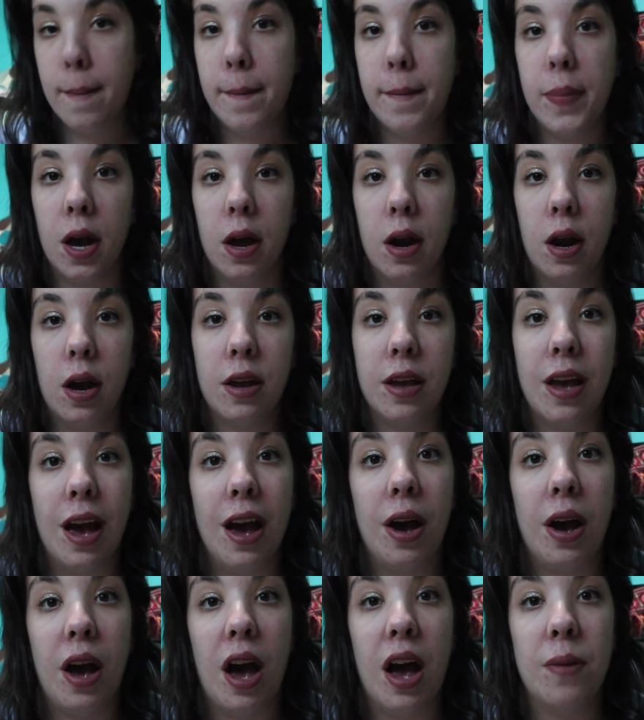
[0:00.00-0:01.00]
But uh,
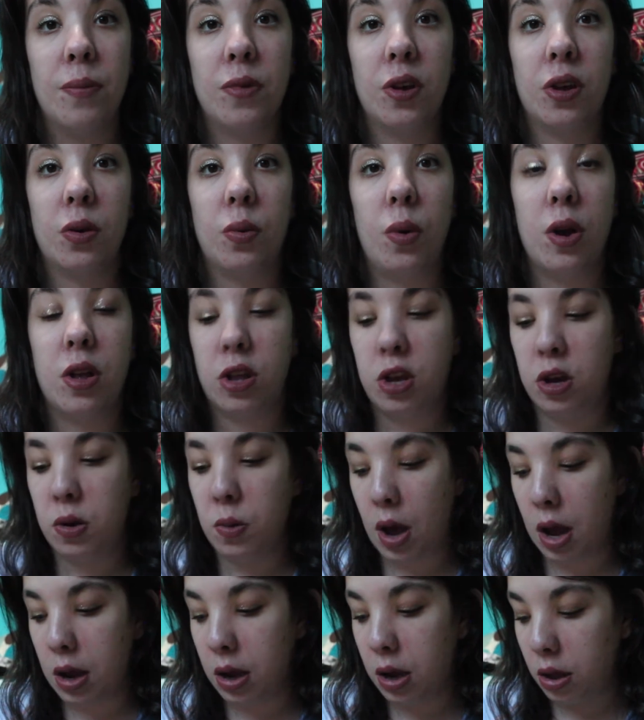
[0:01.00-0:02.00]
yeah, I'm just going
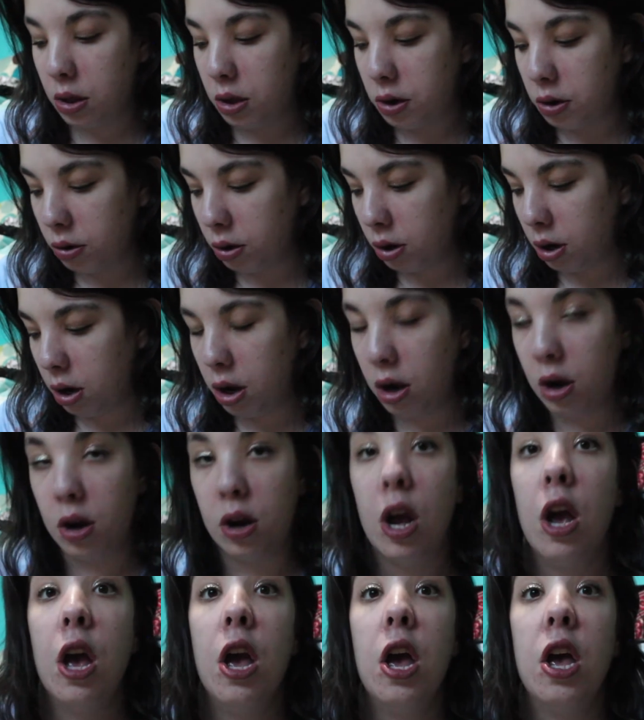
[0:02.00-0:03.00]
to get started
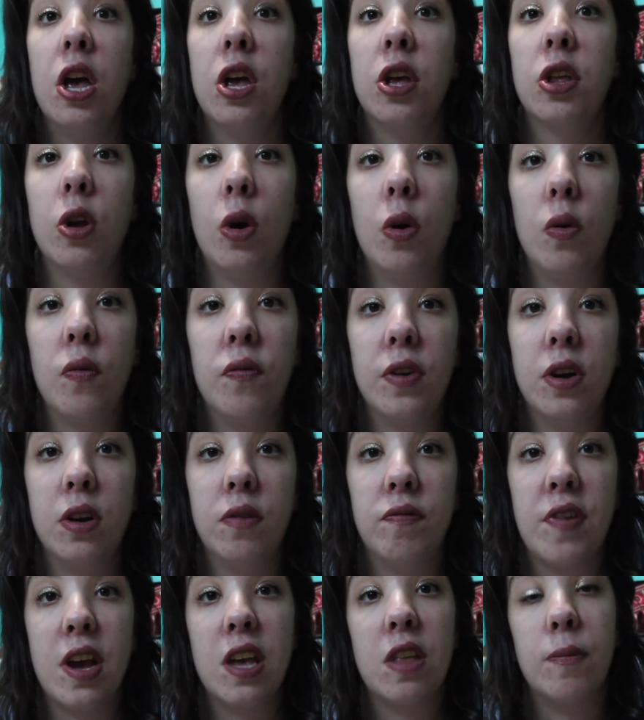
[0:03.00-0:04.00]
here. So
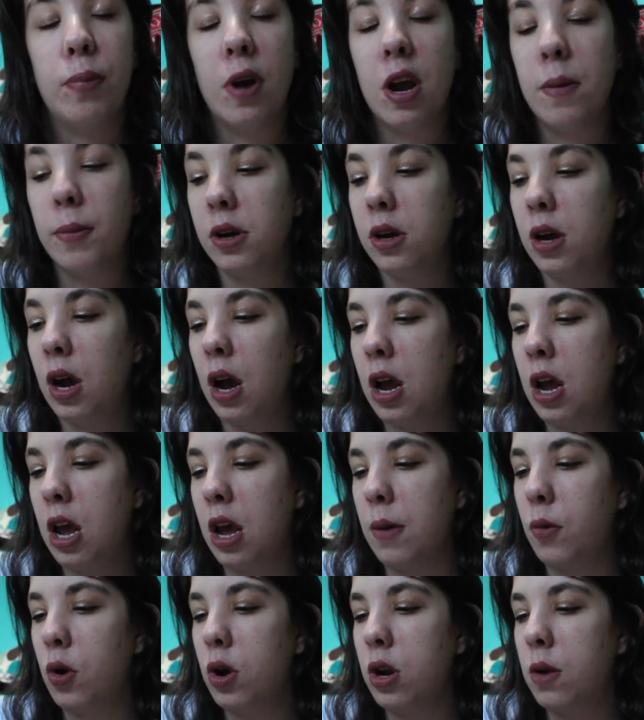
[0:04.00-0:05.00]
for face primer, I
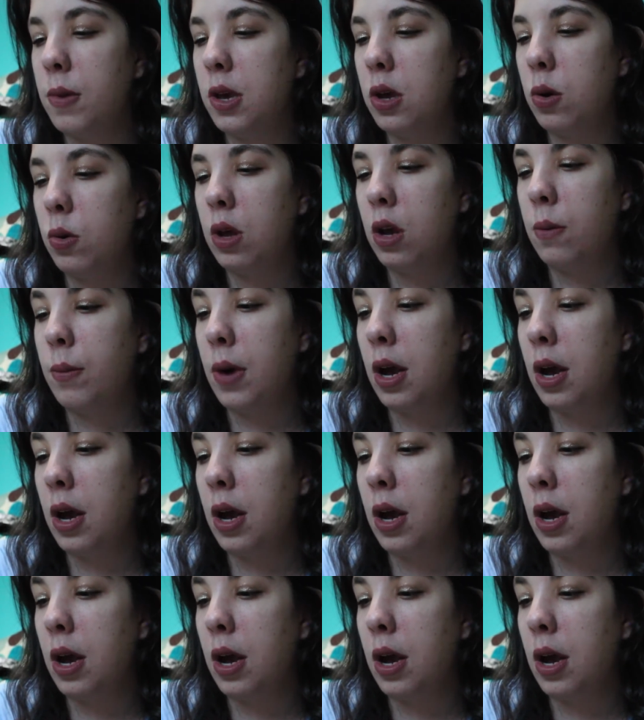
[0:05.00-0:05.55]
am going to be using